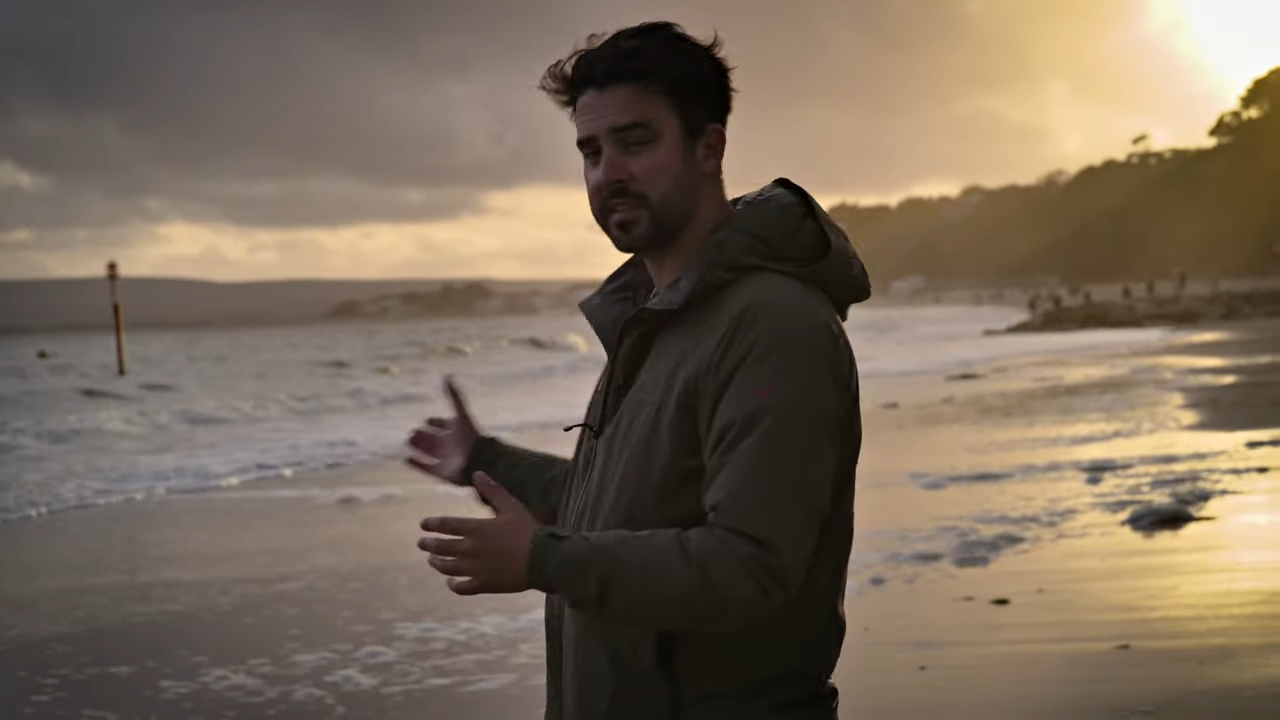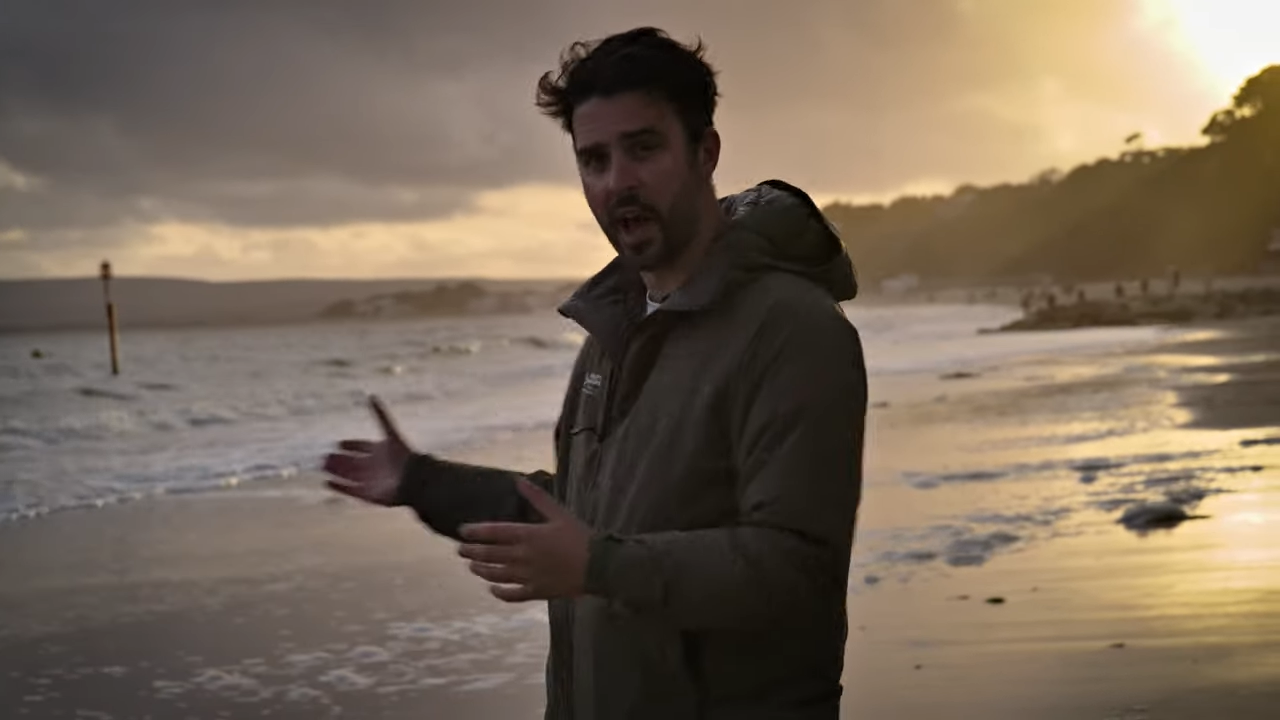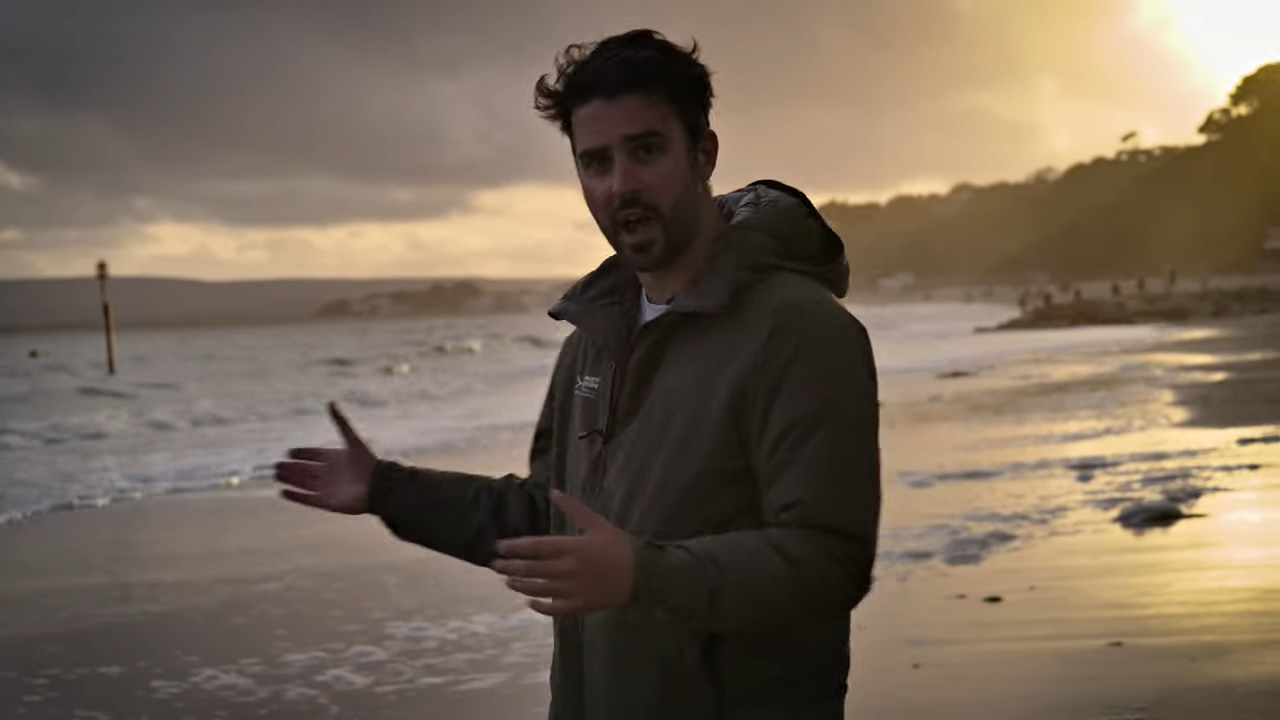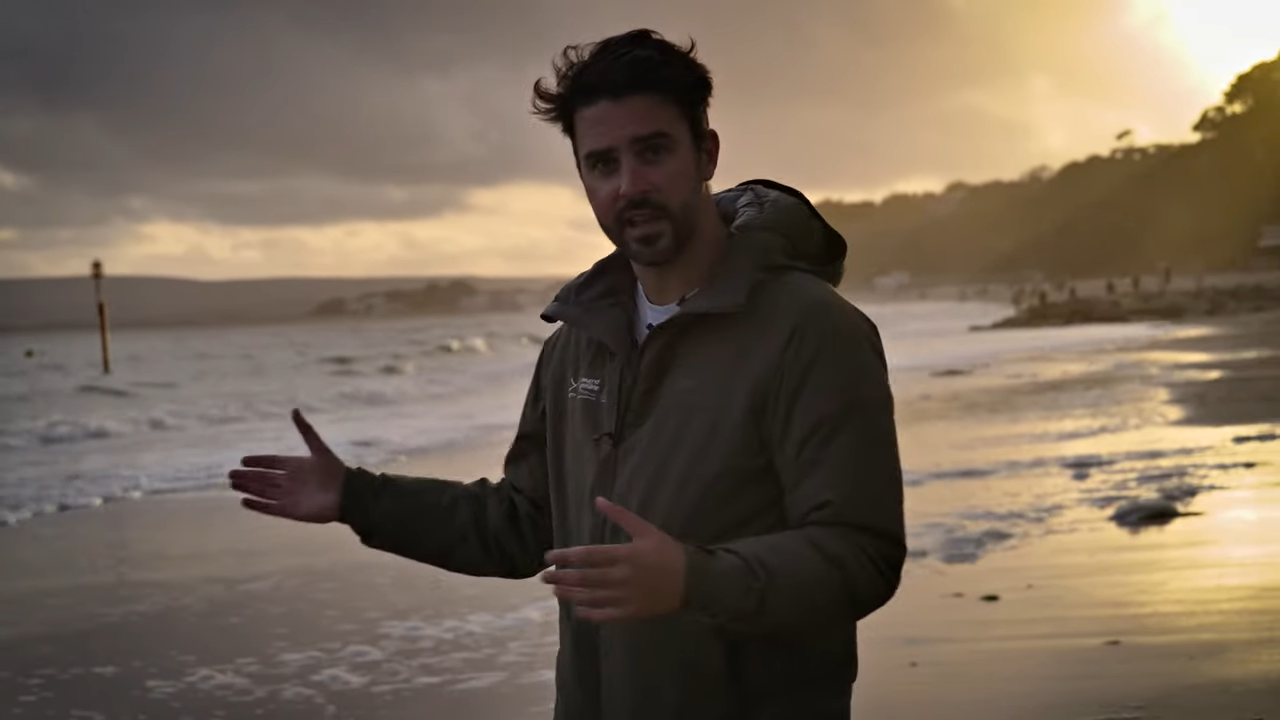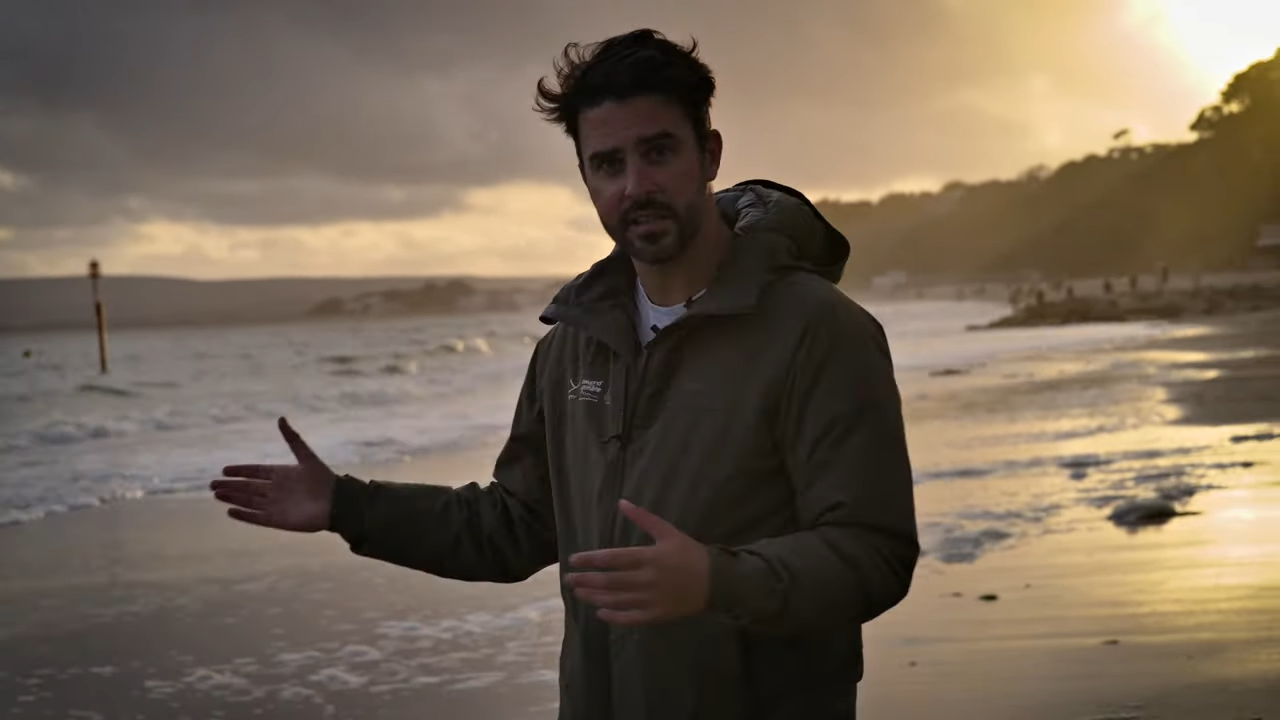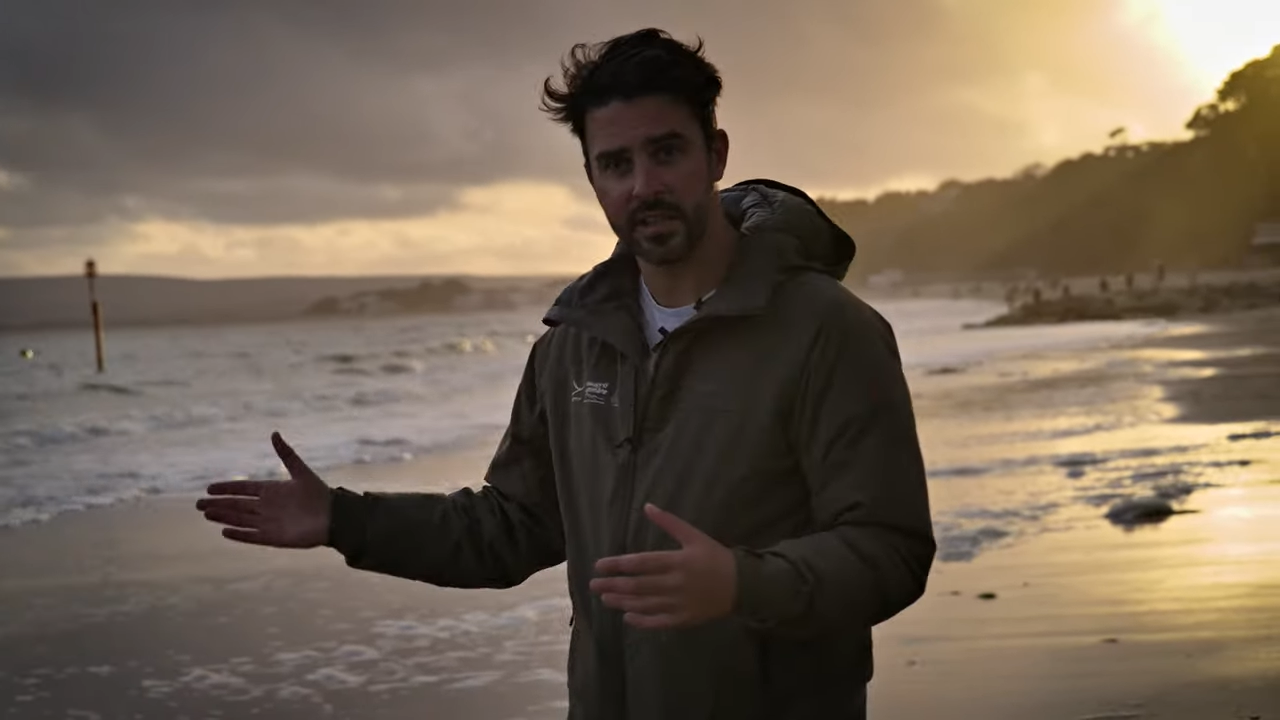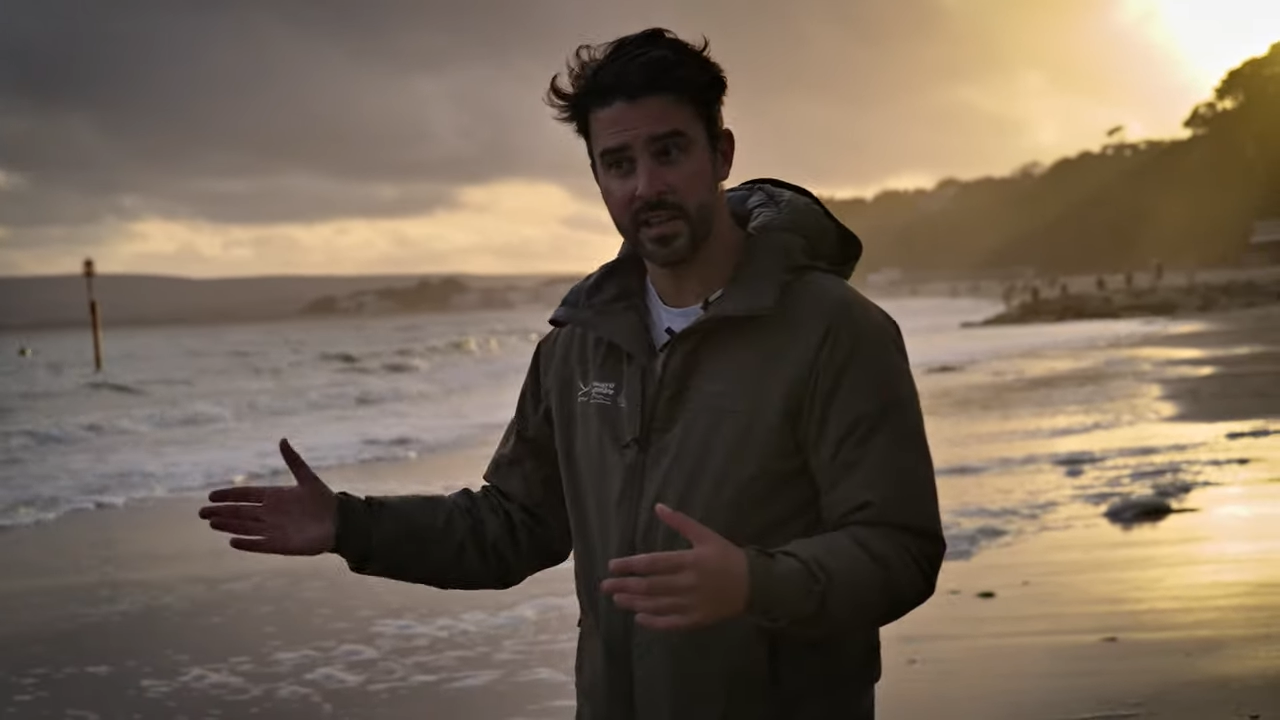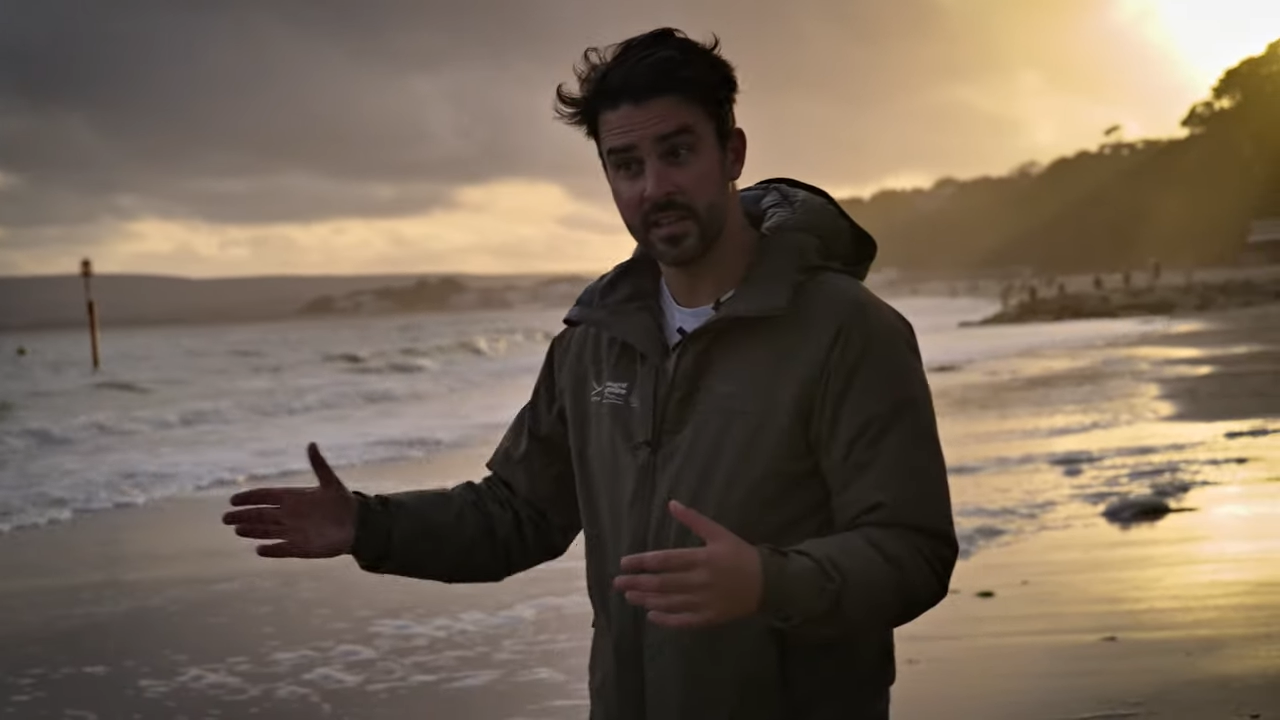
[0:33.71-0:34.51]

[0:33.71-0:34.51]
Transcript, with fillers: tides.